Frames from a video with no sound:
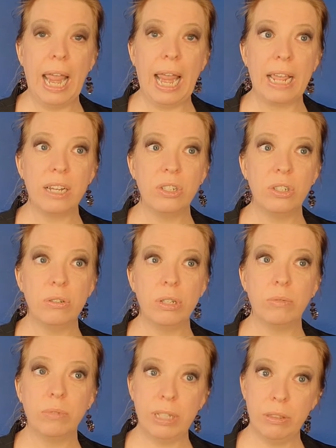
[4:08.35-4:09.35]
And you
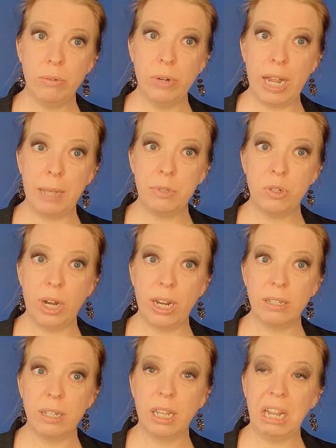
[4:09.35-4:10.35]
can read through an
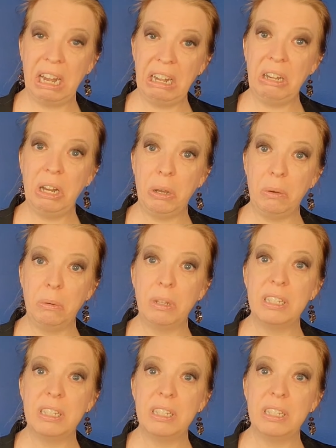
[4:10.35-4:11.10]
abstract and kind of know,